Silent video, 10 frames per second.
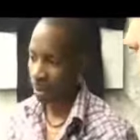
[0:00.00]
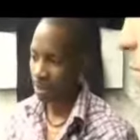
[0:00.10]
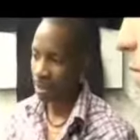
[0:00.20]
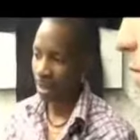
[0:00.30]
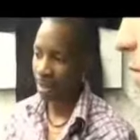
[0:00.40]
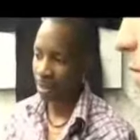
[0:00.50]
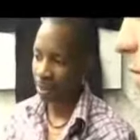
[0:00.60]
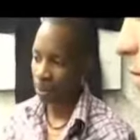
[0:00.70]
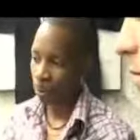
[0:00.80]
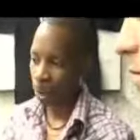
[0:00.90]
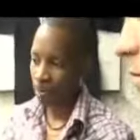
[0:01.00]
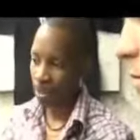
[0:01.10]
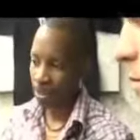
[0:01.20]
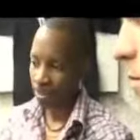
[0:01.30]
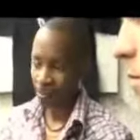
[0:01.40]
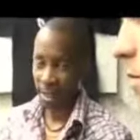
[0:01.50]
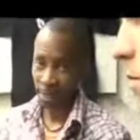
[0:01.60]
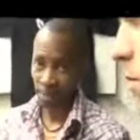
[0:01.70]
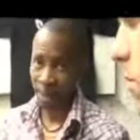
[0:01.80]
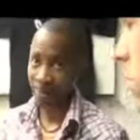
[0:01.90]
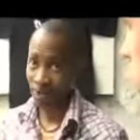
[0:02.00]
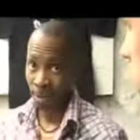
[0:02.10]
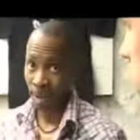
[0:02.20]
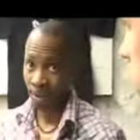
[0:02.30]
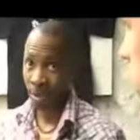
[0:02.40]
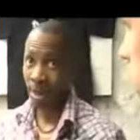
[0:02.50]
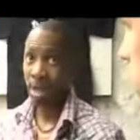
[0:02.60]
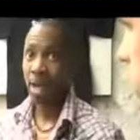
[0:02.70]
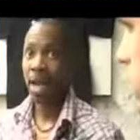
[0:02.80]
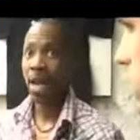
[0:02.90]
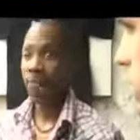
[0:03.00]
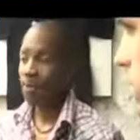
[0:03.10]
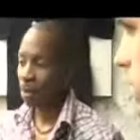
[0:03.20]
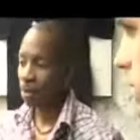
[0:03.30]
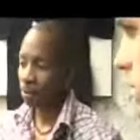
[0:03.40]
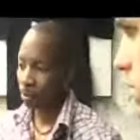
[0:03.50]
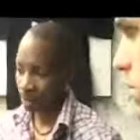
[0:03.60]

It's not just one piece of tape wrapped around. Every muscle